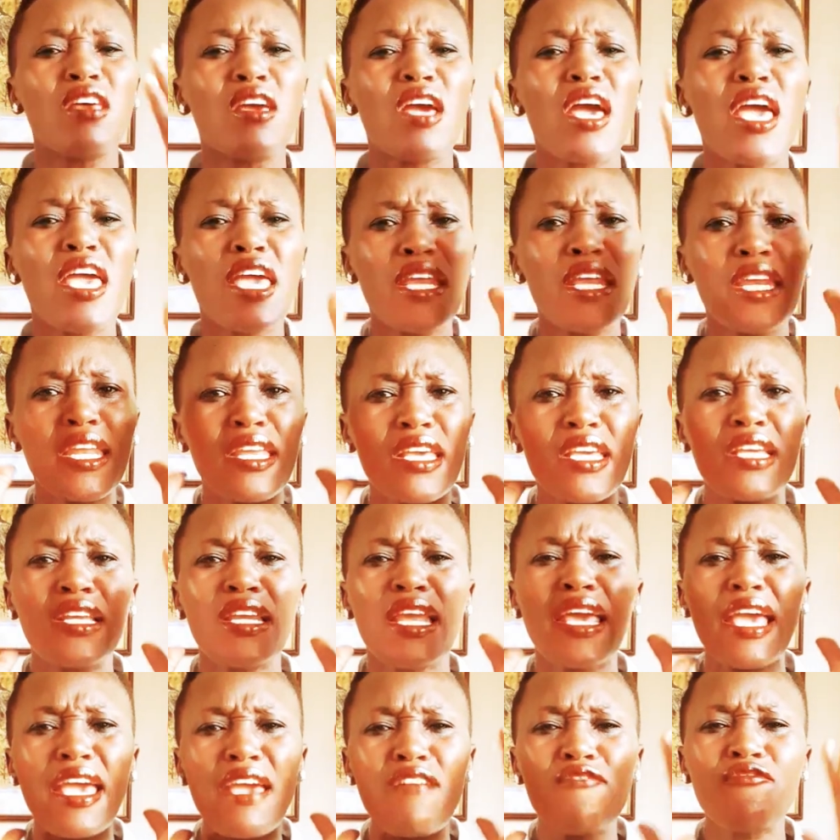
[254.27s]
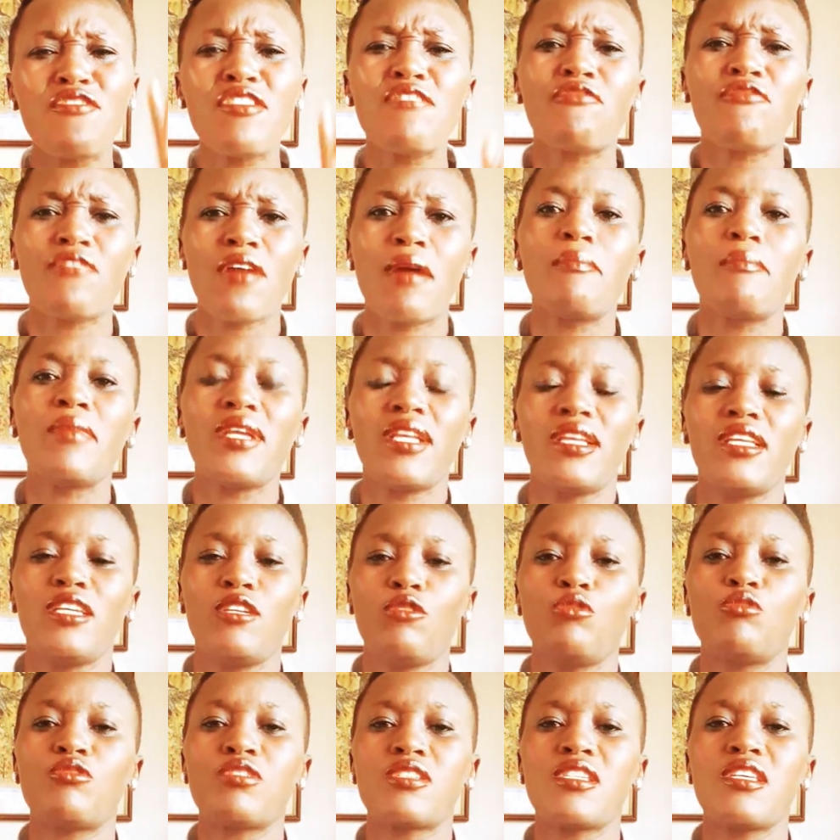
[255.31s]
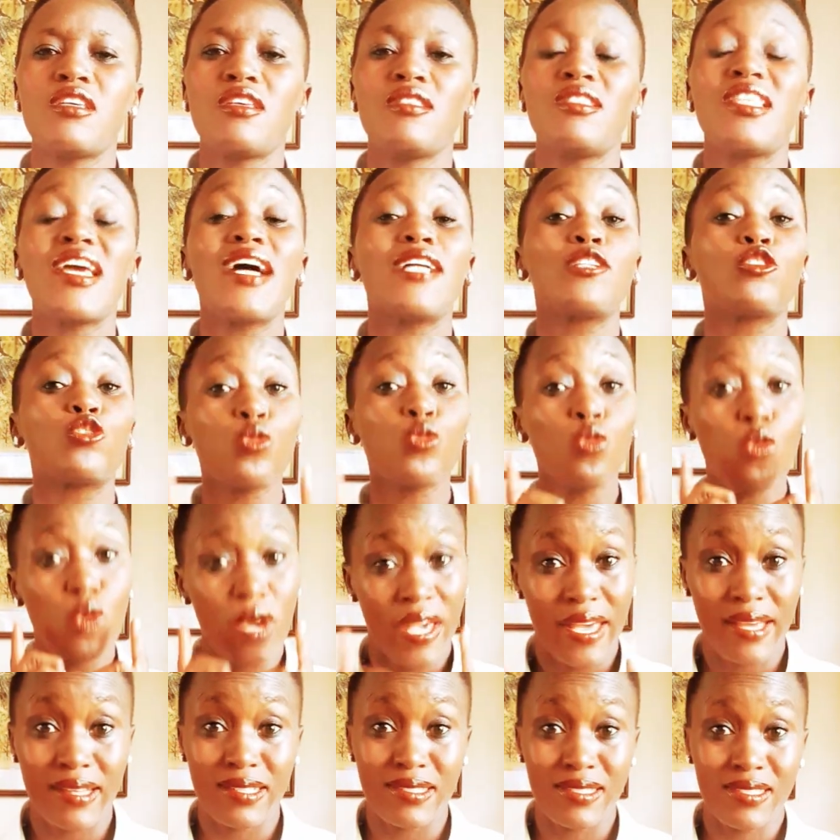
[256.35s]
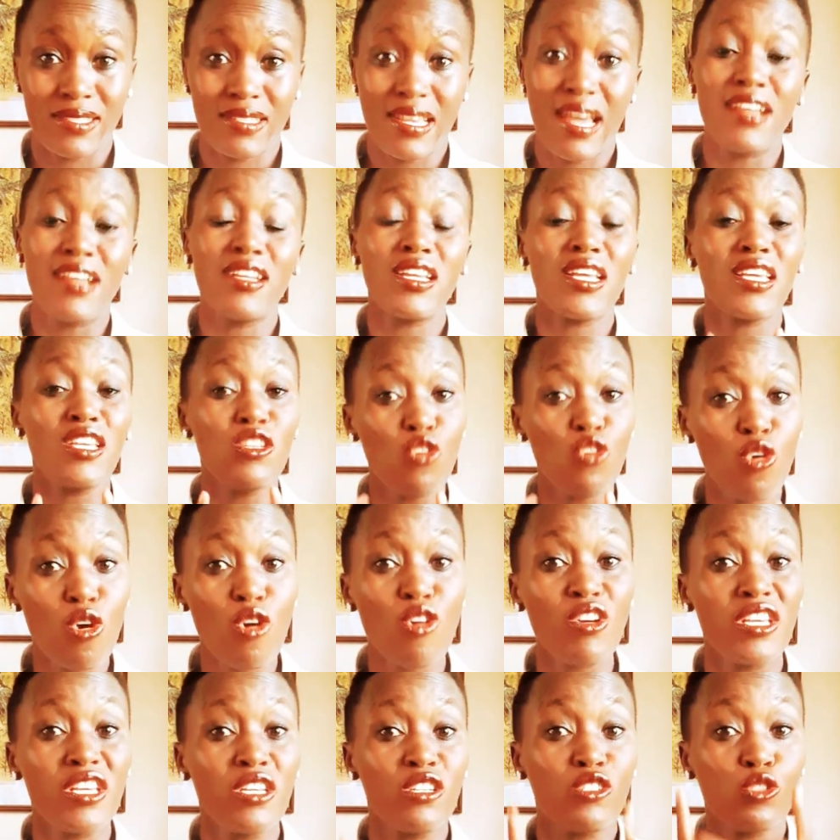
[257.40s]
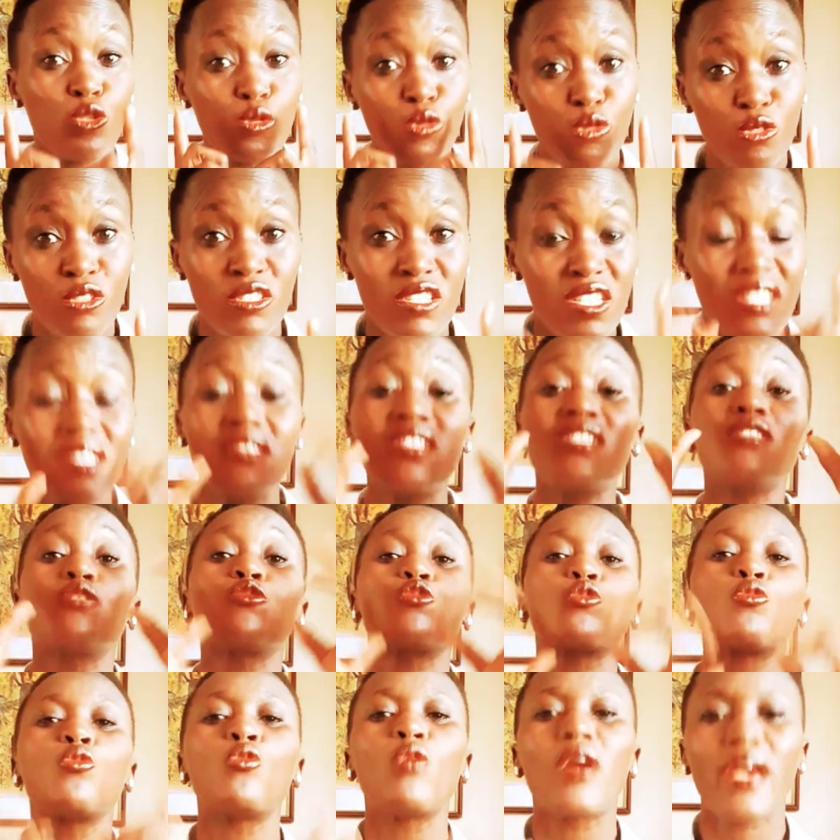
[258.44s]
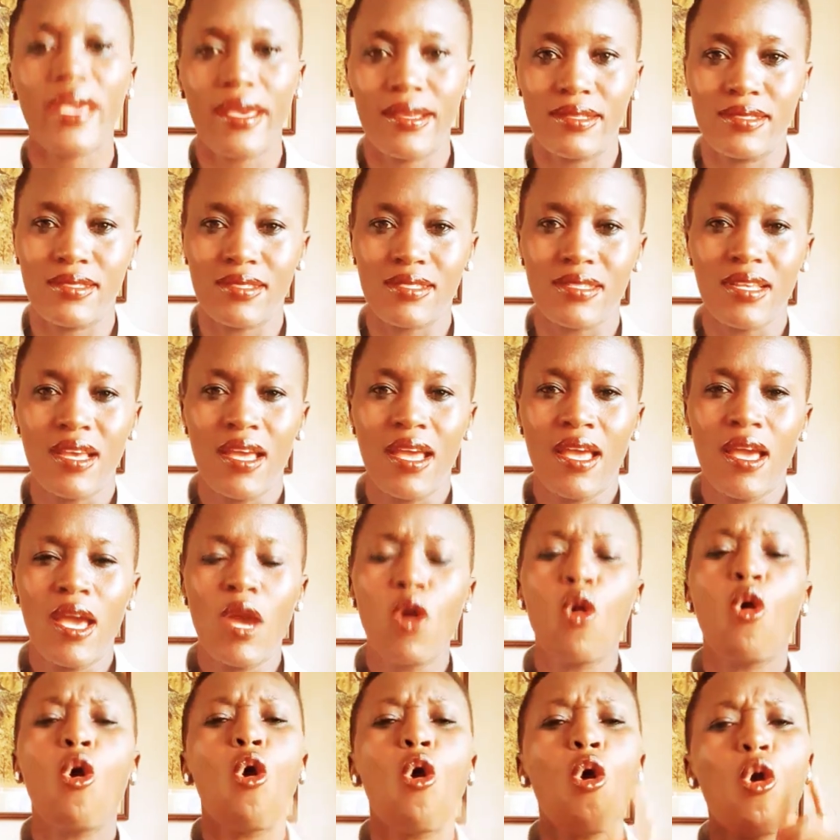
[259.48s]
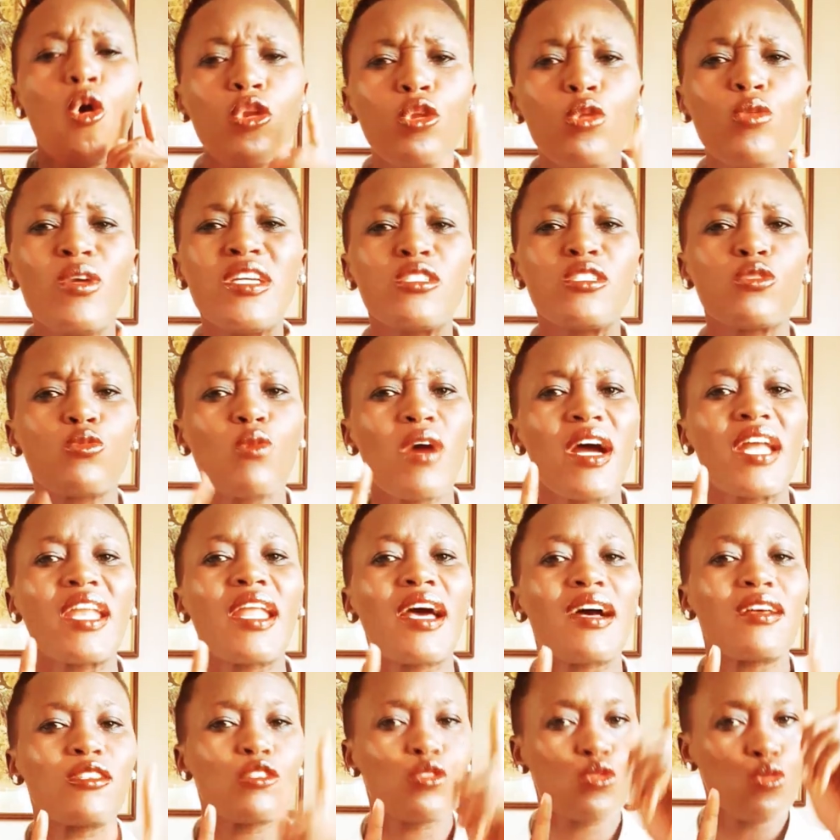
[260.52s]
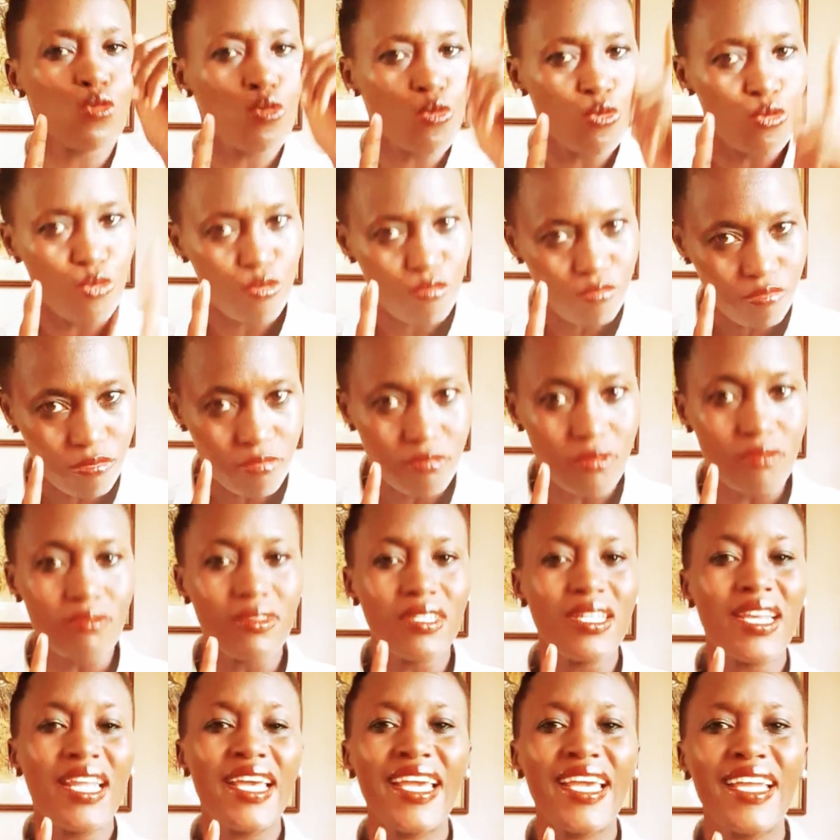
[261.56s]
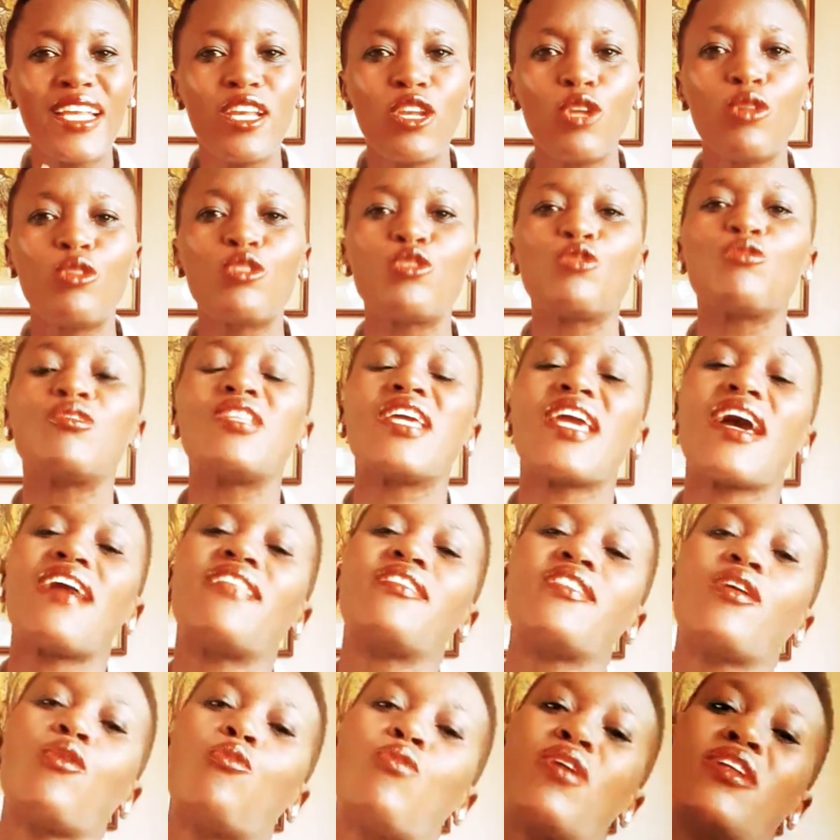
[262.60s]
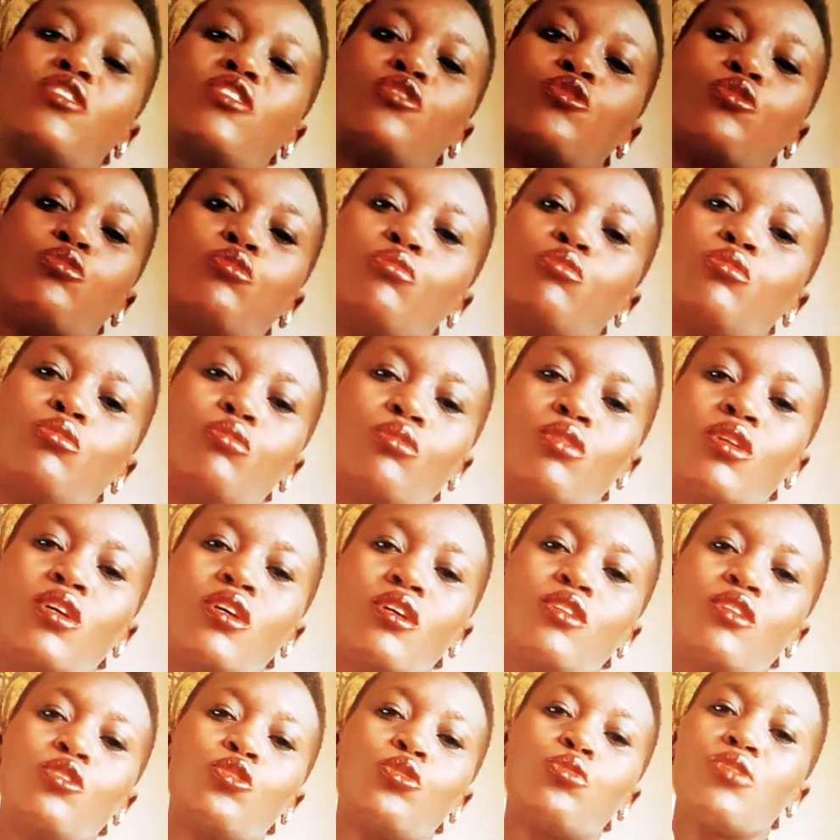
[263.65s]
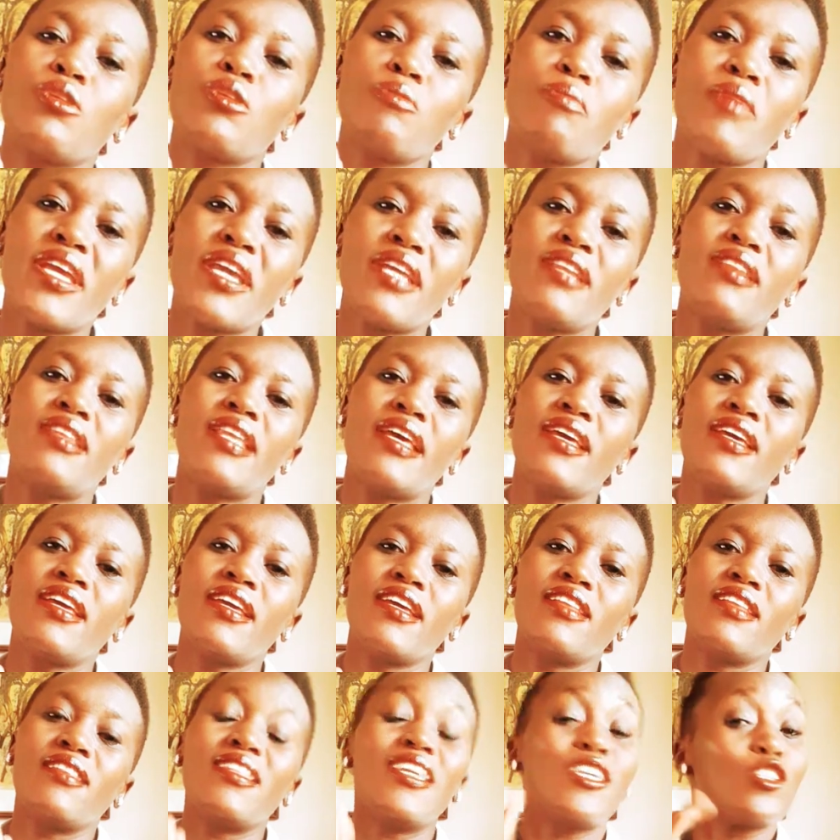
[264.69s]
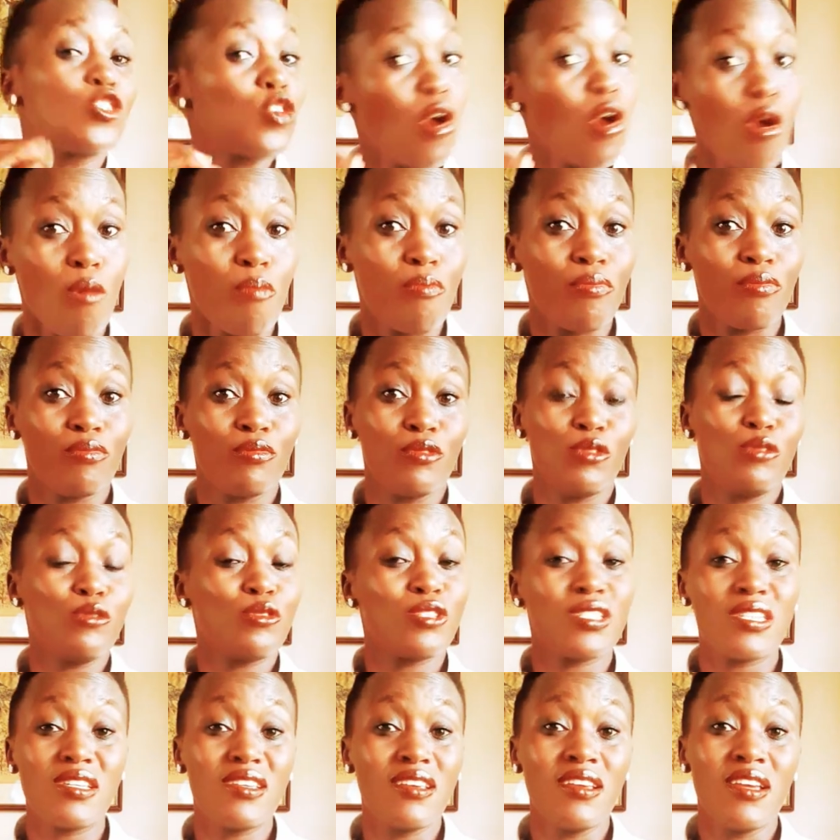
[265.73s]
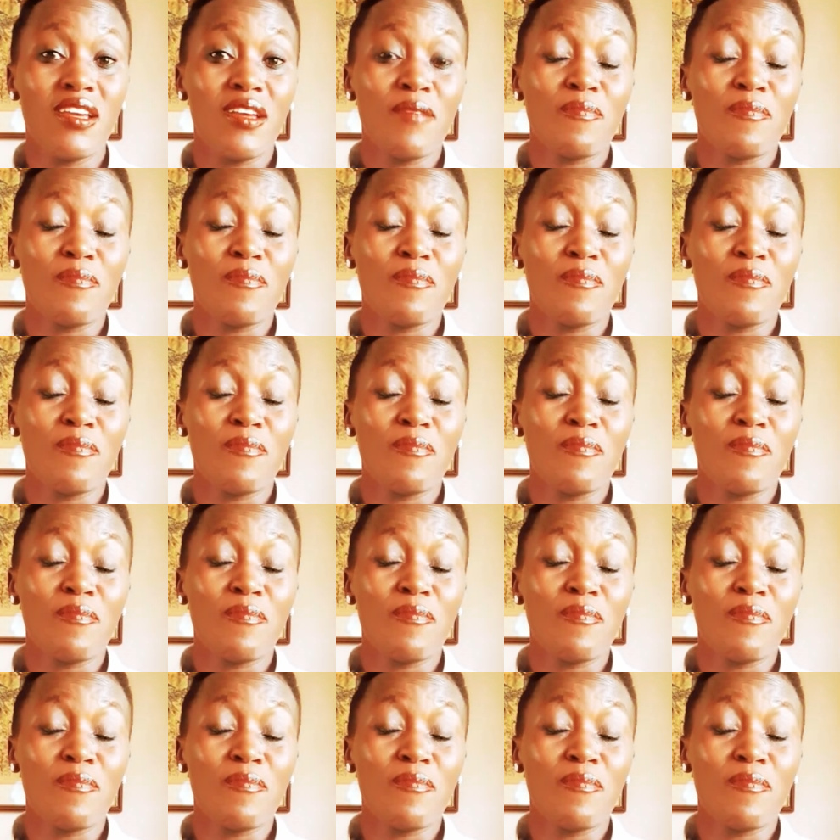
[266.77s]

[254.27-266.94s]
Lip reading: in every family, you see, there are two heads, and in these two heads, always one has to lay low to the other one to remain the top. You see,